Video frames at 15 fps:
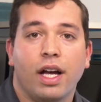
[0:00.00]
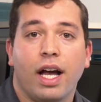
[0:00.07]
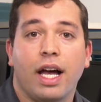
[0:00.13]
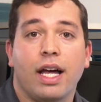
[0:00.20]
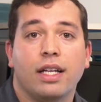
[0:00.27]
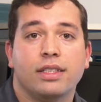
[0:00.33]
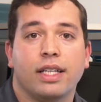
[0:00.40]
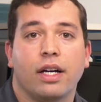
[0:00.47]

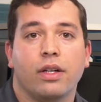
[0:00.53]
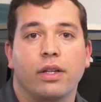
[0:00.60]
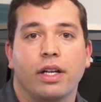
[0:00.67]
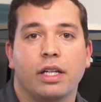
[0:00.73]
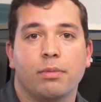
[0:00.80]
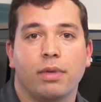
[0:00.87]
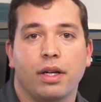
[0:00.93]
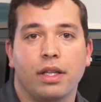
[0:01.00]
as
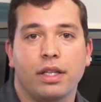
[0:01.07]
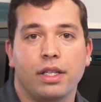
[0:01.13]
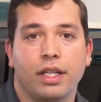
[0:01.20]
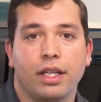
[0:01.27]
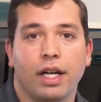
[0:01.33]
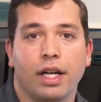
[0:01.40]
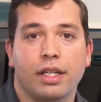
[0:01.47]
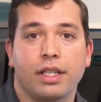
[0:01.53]
outlined by the
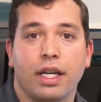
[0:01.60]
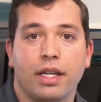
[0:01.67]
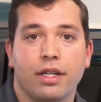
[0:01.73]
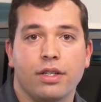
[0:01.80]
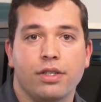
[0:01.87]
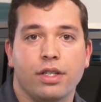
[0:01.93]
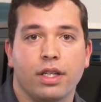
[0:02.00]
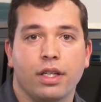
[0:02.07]
TI
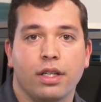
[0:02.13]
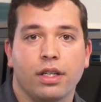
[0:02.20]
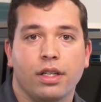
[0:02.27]
datasheet.